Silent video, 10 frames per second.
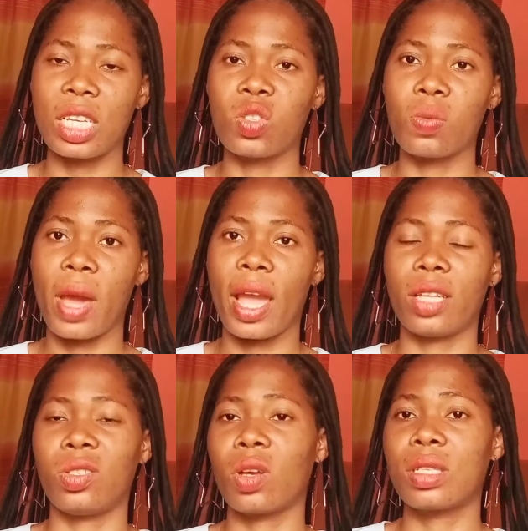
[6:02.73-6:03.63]
into my hair.
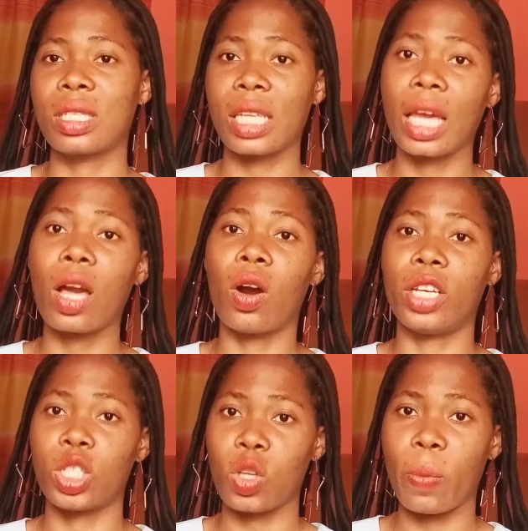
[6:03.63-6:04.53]
It's just stick on
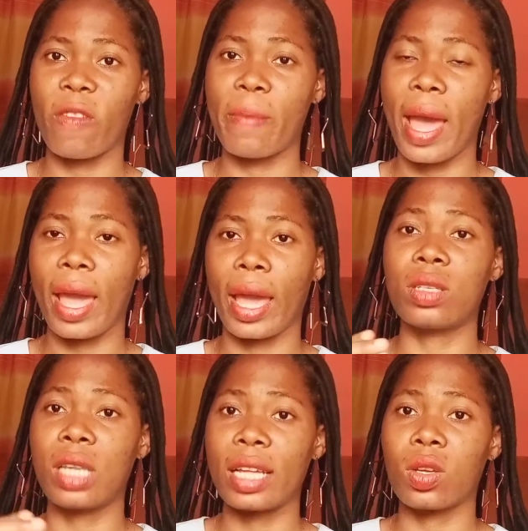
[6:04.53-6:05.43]
the top of my hair. I
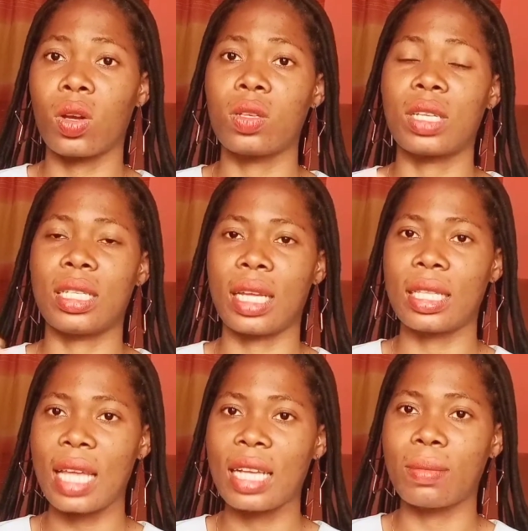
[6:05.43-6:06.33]
use light oils, it
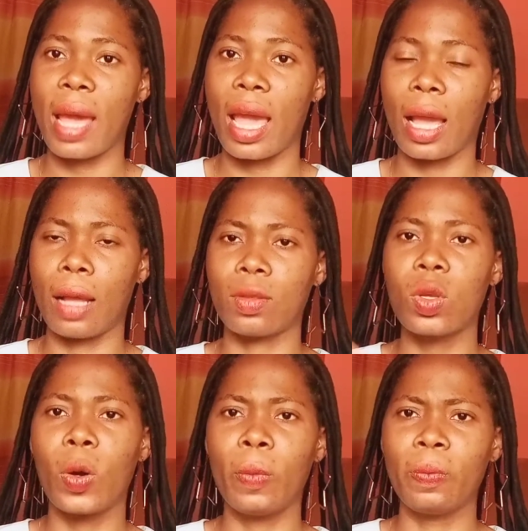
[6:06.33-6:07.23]
enters my hair.
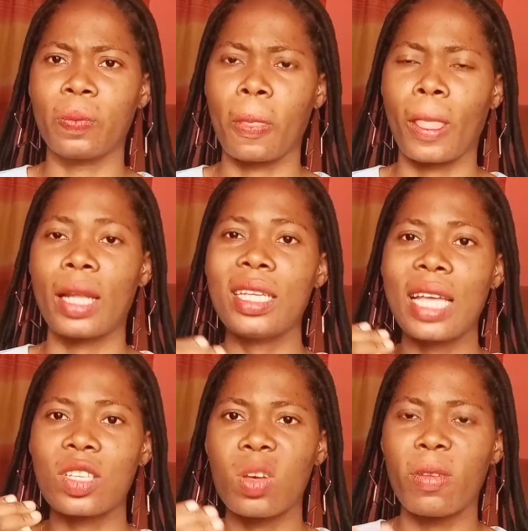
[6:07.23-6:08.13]
So these
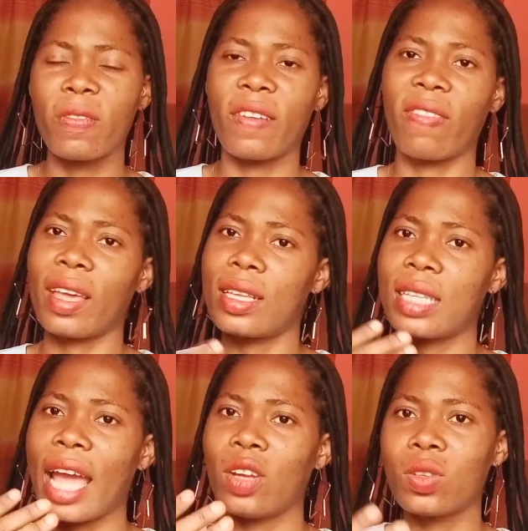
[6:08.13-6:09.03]
are some of the things
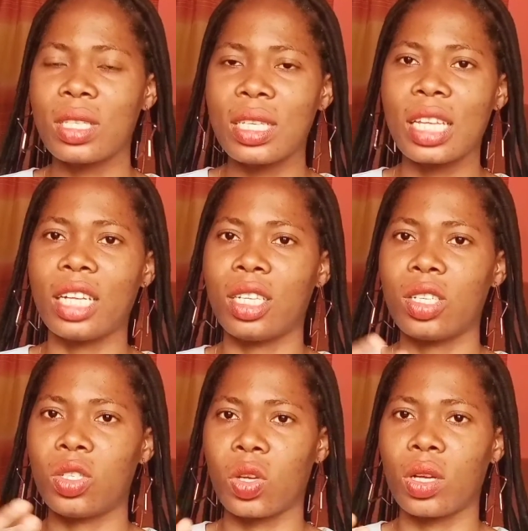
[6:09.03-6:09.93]
I noticed in
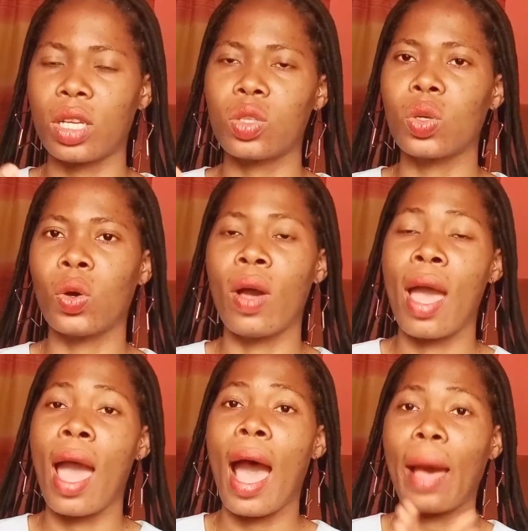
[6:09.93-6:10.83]
this journey. So
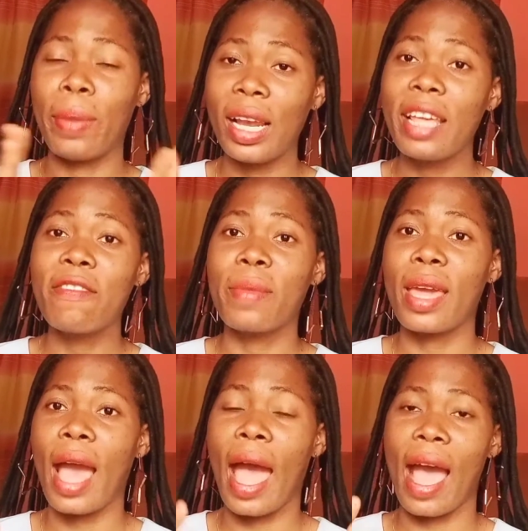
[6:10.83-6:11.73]
I believe
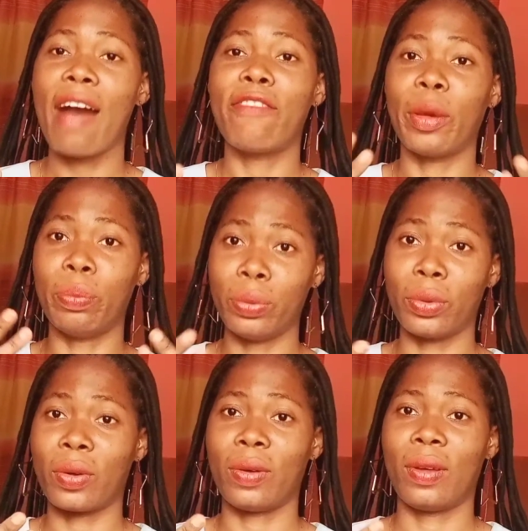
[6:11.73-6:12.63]
me, I have a
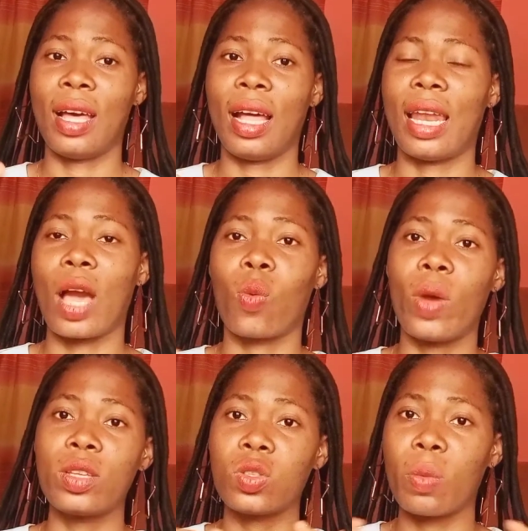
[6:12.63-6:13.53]
book. Like
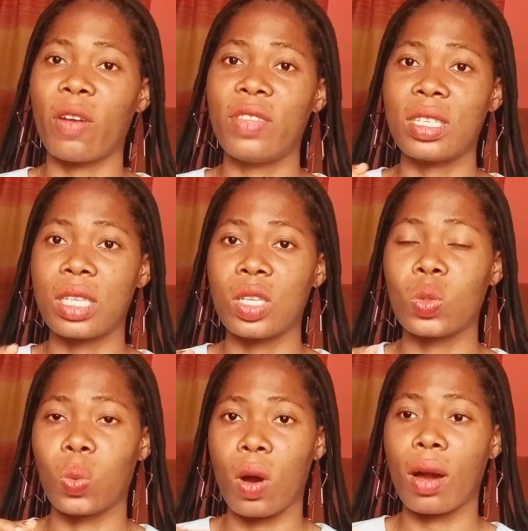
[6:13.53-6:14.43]
when some of these things
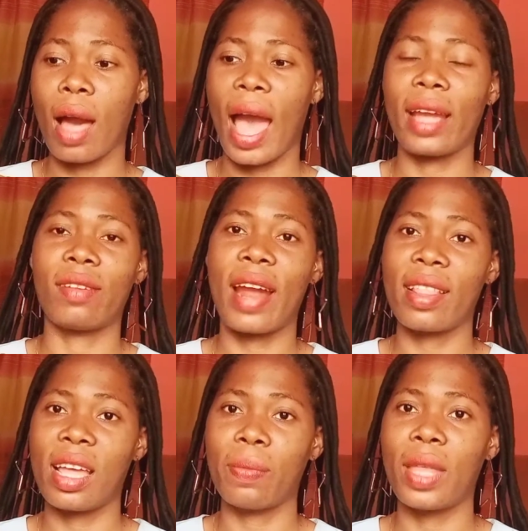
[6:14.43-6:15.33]
work, I
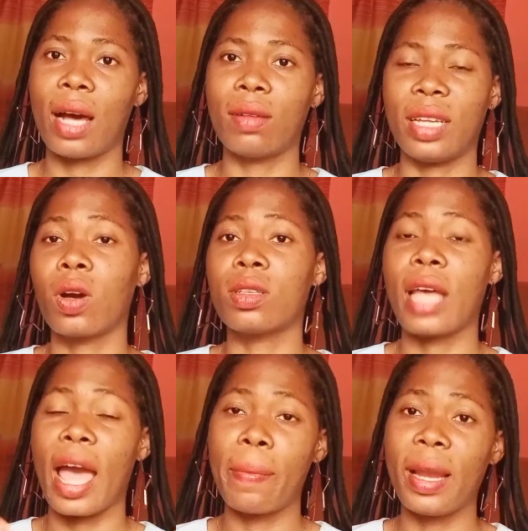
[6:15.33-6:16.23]
write them down because
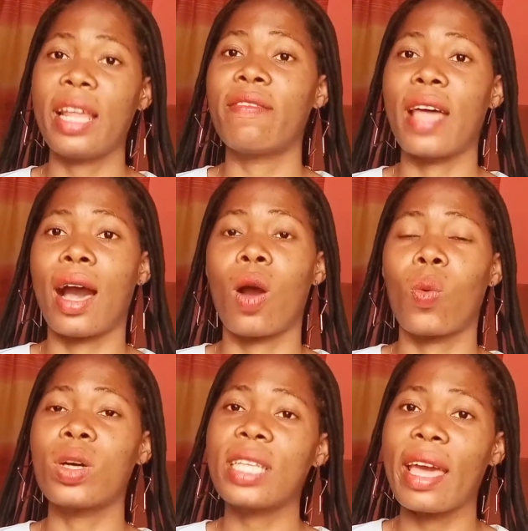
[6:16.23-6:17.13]
I believe that
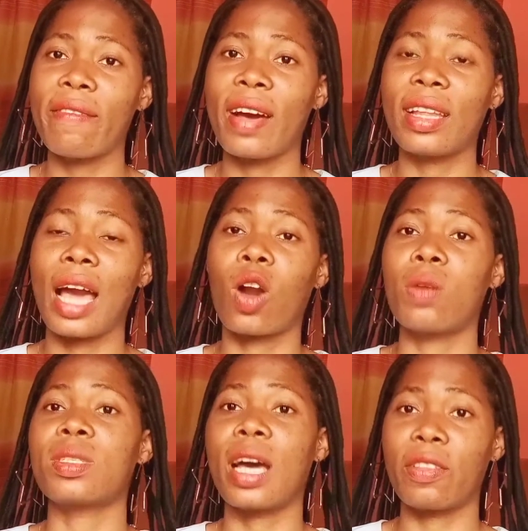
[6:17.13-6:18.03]
whatever that
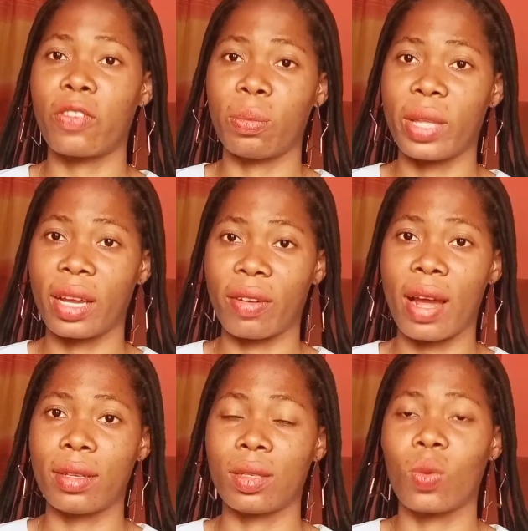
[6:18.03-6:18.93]
comes out from the
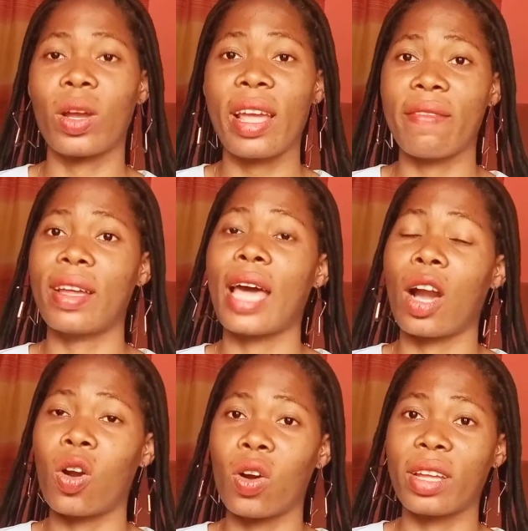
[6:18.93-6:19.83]
ground, whatever
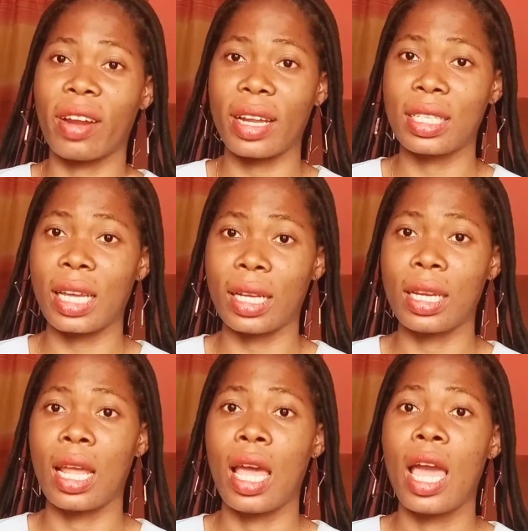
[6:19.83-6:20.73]
that God created,
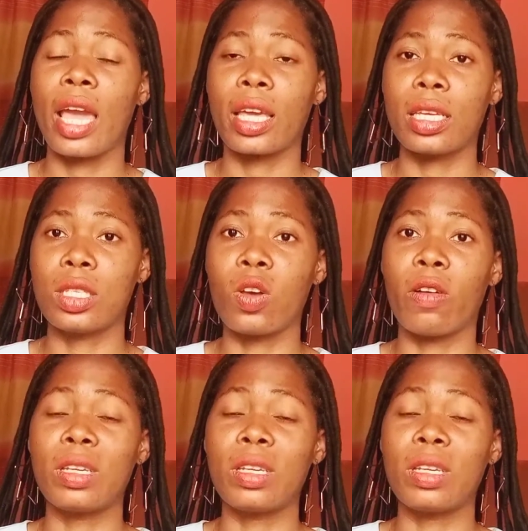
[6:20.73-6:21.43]
is